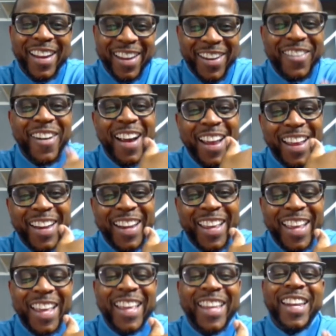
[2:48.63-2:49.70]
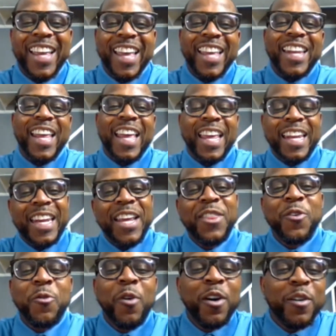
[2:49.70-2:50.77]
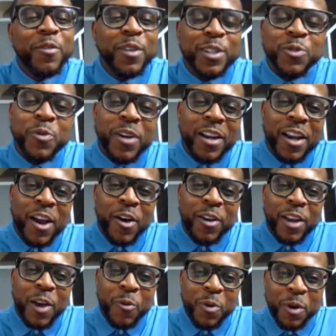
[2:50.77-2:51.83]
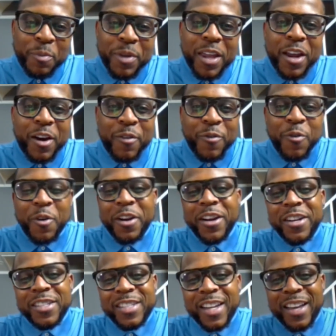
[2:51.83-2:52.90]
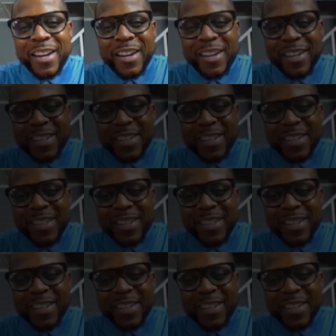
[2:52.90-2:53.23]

right, and, and and neither one of us would have known that we'll be here four years later.